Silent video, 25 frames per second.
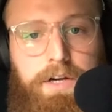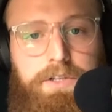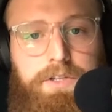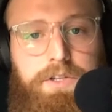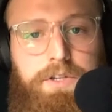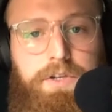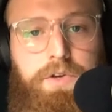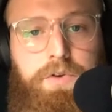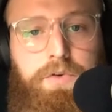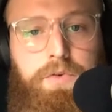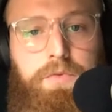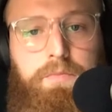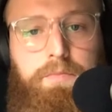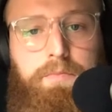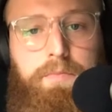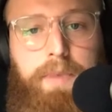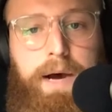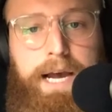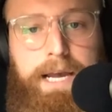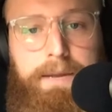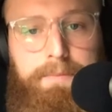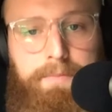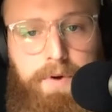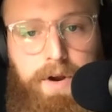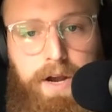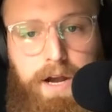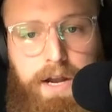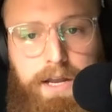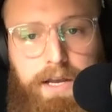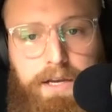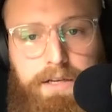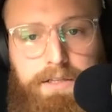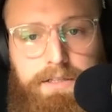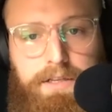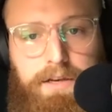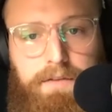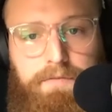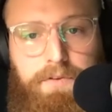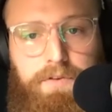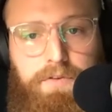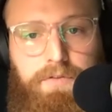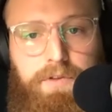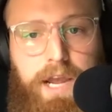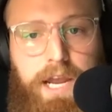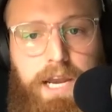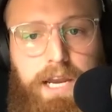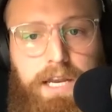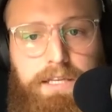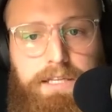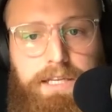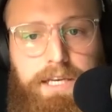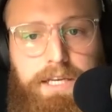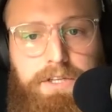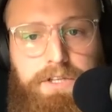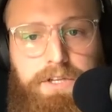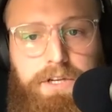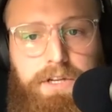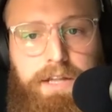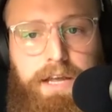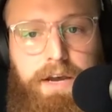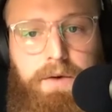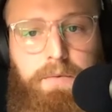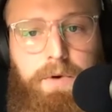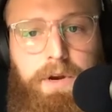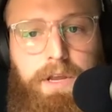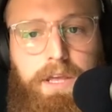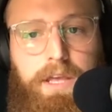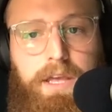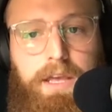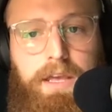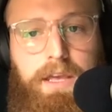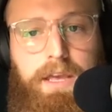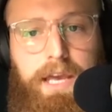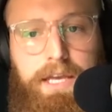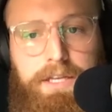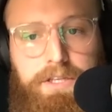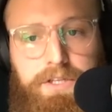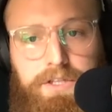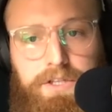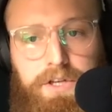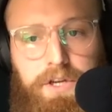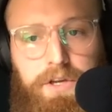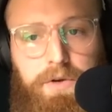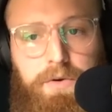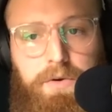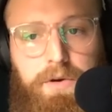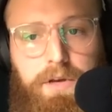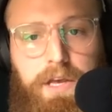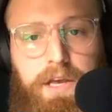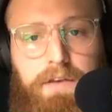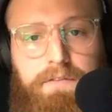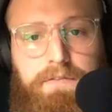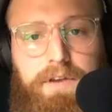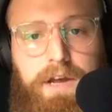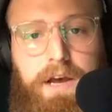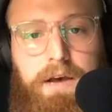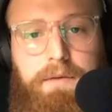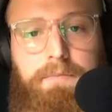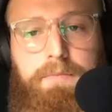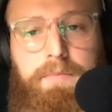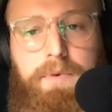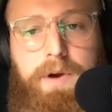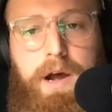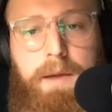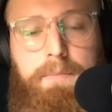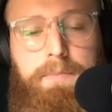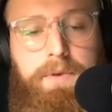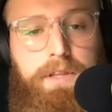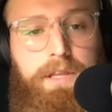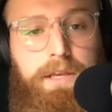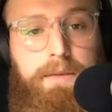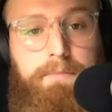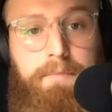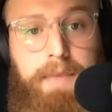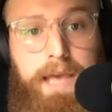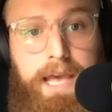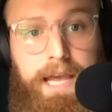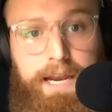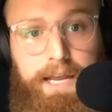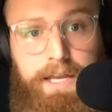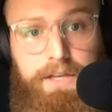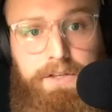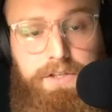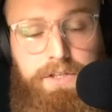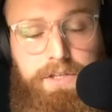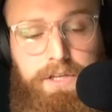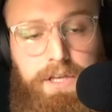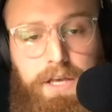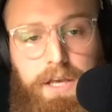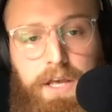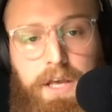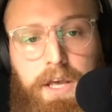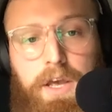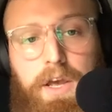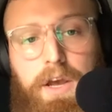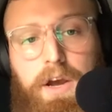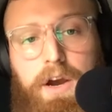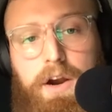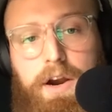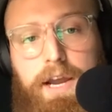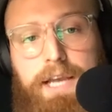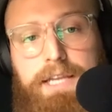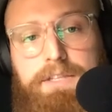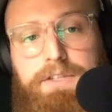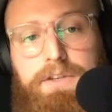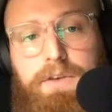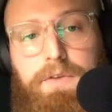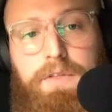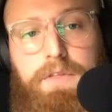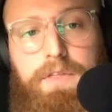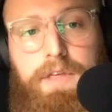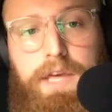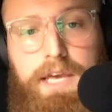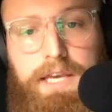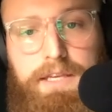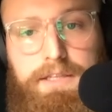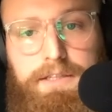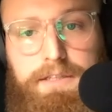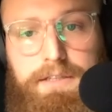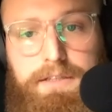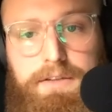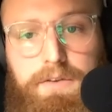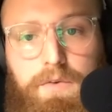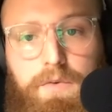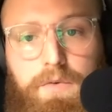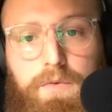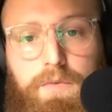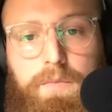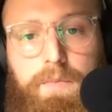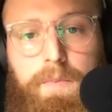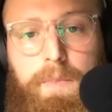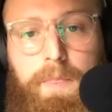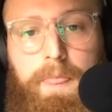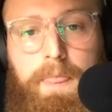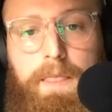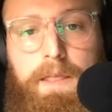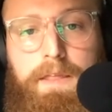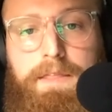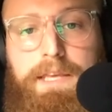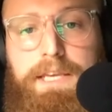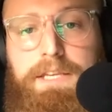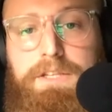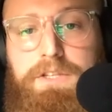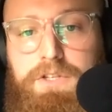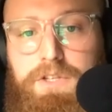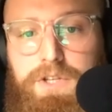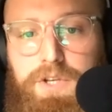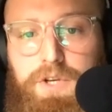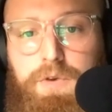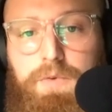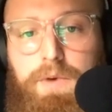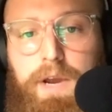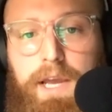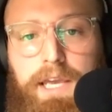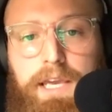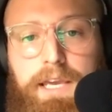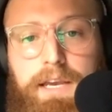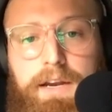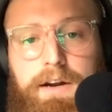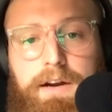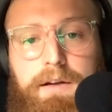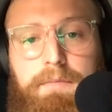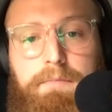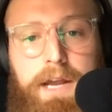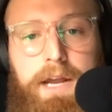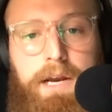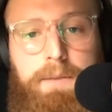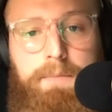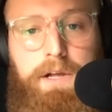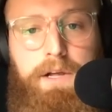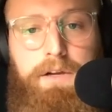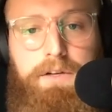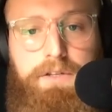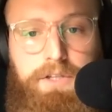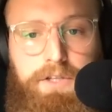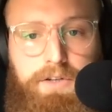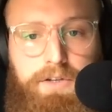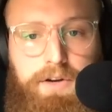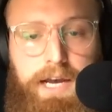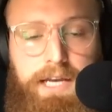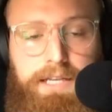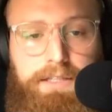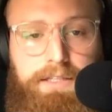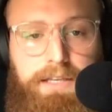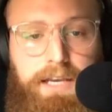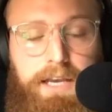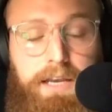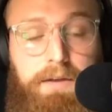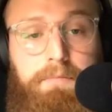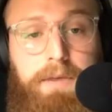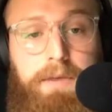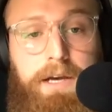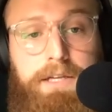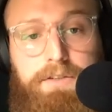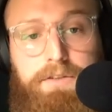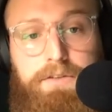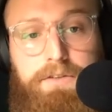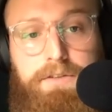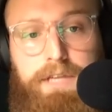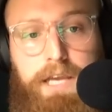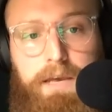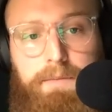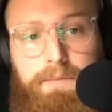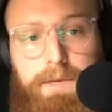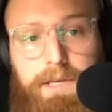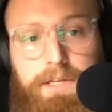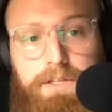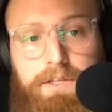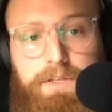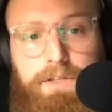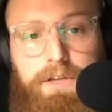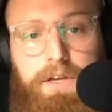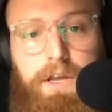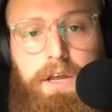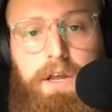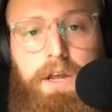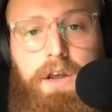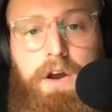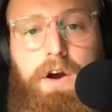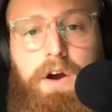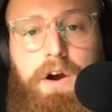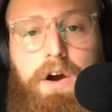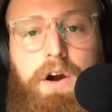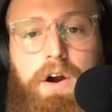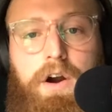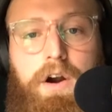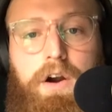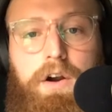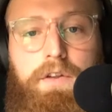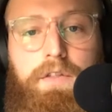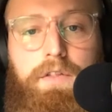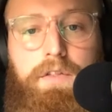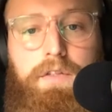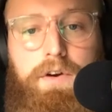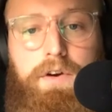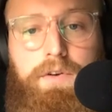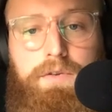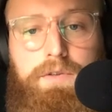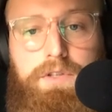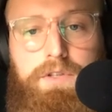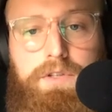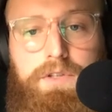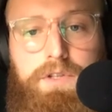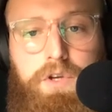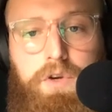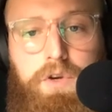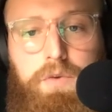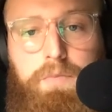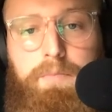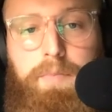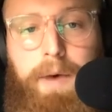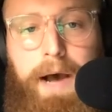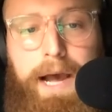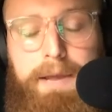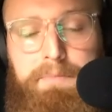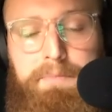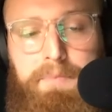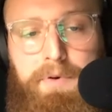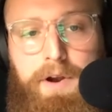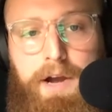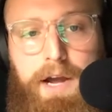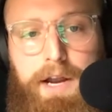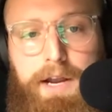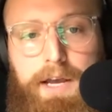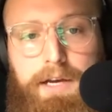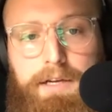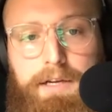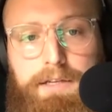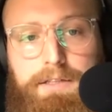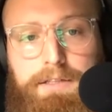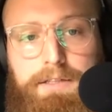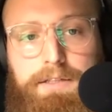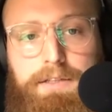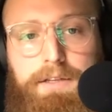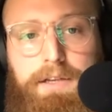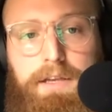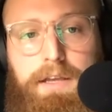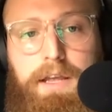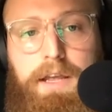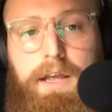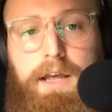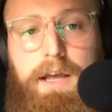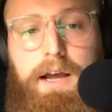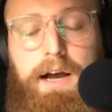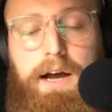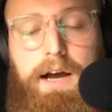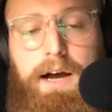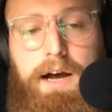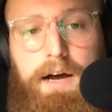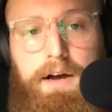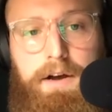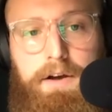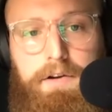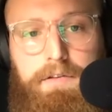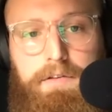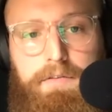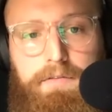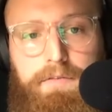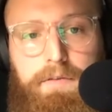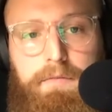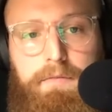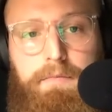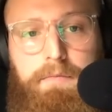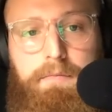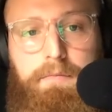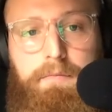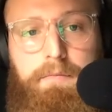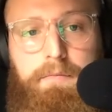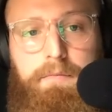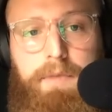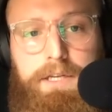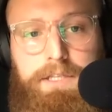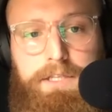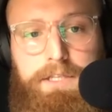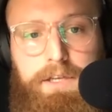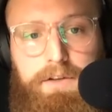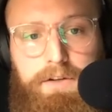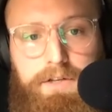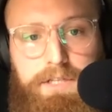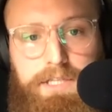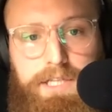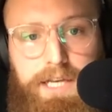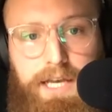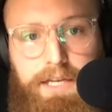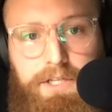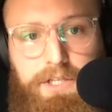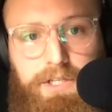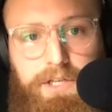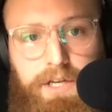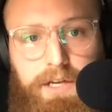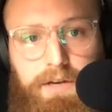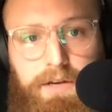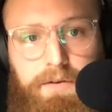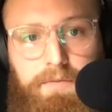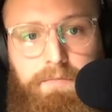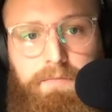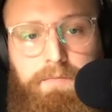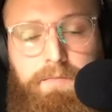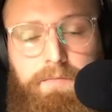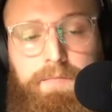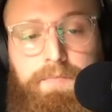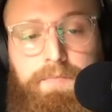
are 2 byproducts of creating tension that work against you if not properly managed. All right, so these 2 right here, metabolic stress and muscle damage, are those 2 byproducts of muscular tension